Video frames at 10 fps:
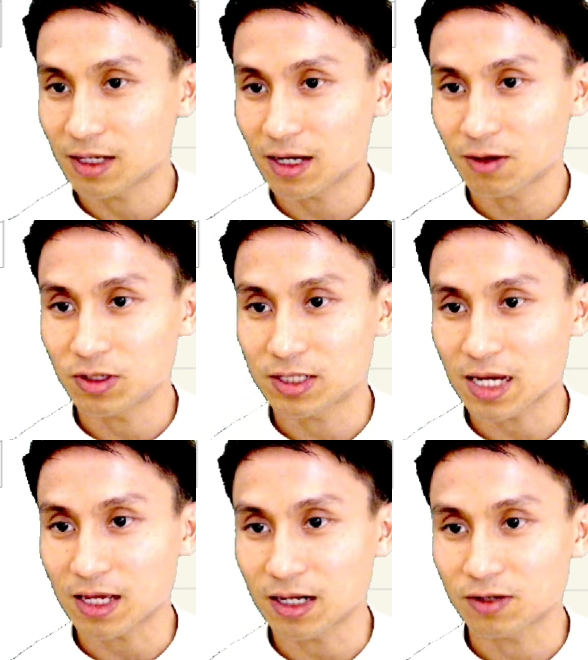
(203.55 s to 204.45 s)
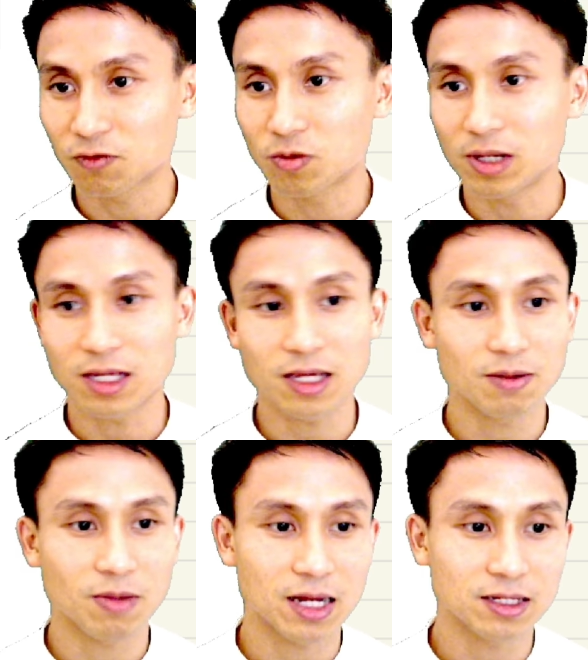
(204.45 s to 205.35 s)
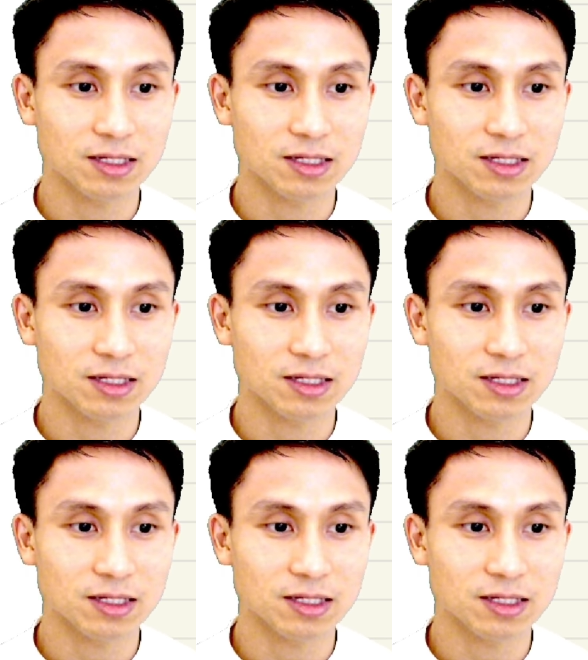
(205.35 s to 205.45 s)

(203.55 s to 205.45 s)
yeah, we're taking this formula here, minus